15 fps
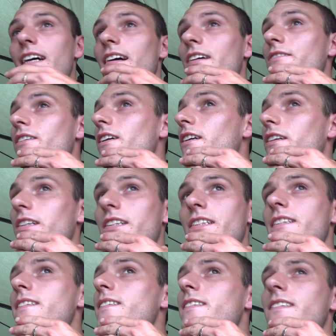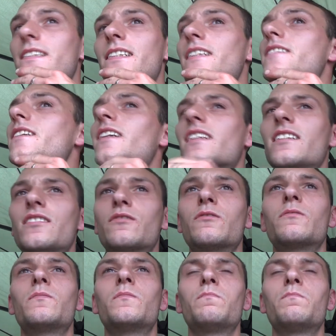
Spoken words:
I've got a nice little